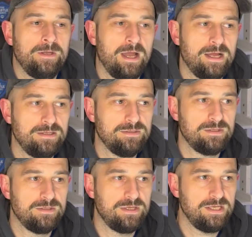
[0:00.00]
and
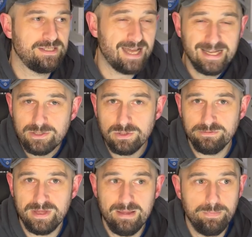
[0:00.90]
the title
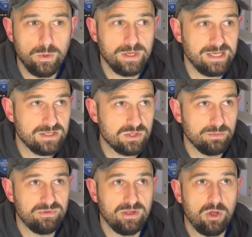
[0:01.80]
of their book is
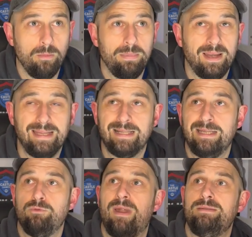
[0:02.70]
something
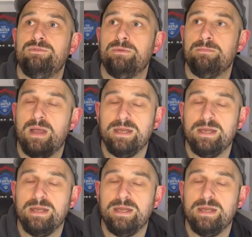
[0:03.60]
completely random,